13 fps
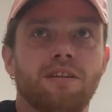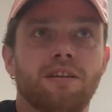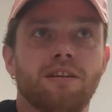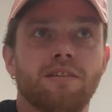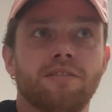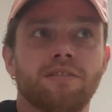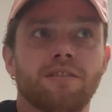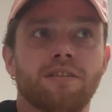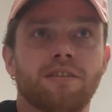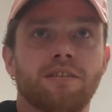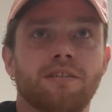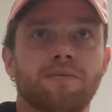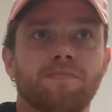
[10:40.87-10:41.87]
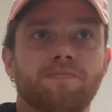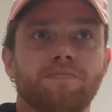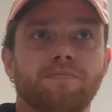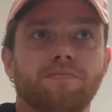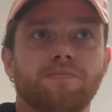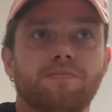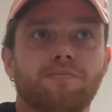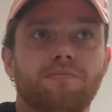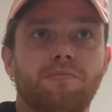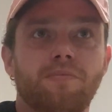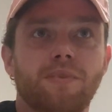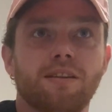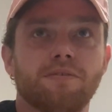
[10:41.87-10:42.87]
and
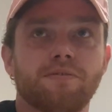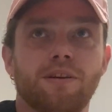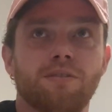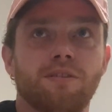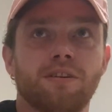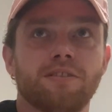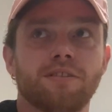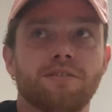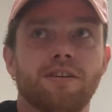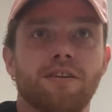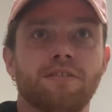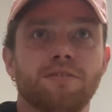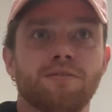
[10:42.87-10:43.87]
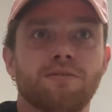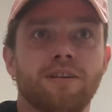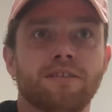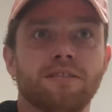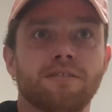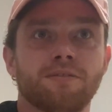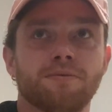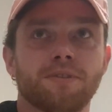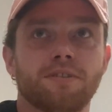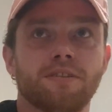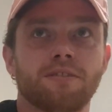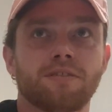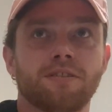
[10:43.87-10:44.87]
it felt like an eternity already. And
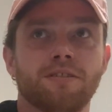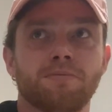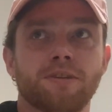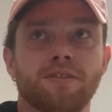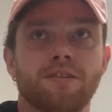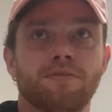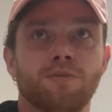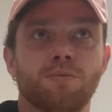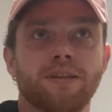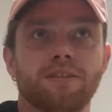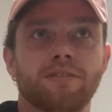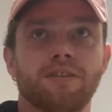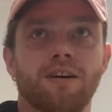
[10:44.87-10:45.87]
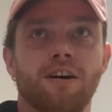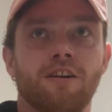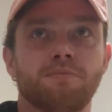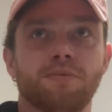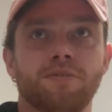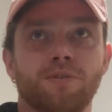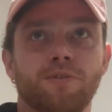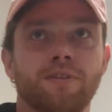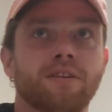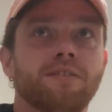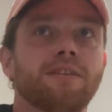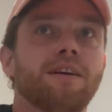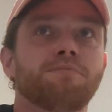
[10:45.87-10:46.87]
obviously, it was going to be another week and a half before
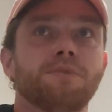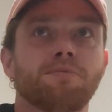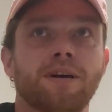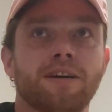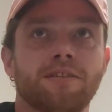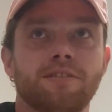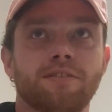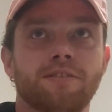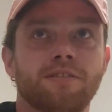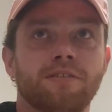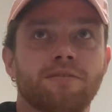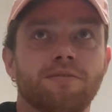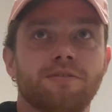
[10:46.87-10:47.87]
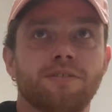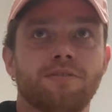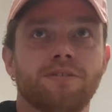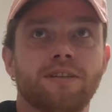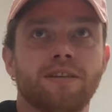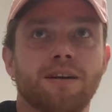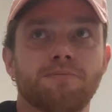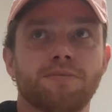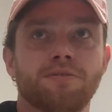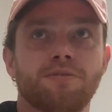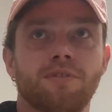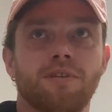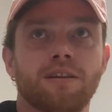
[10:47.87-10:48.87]
they'd have me back at the rehab to
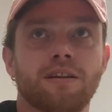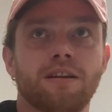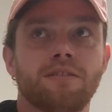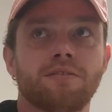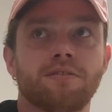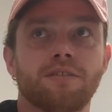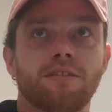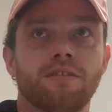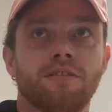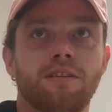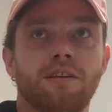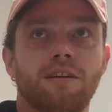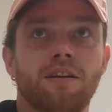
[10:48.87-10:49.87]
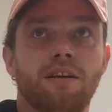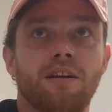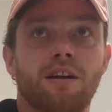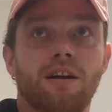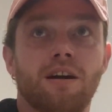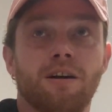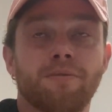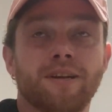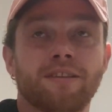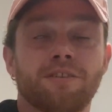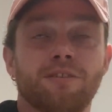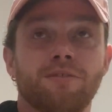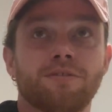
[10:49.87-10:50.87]
try again. So I made
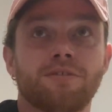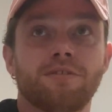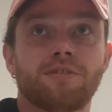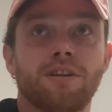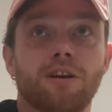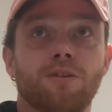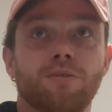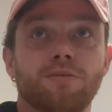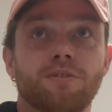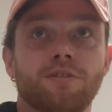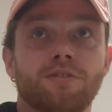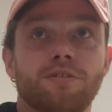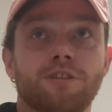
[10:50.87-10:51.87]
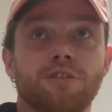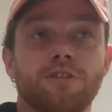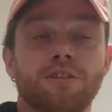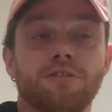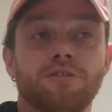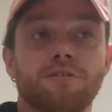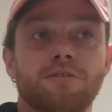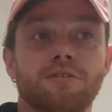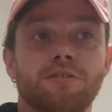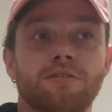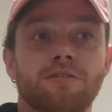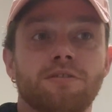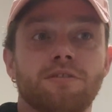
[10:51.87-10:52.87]
the conscious decision
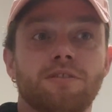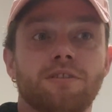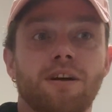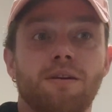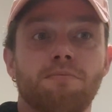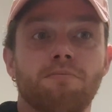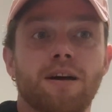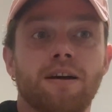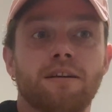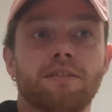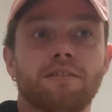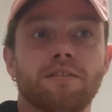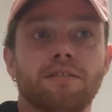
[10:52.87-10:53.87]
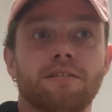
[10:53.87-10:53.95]
to come back,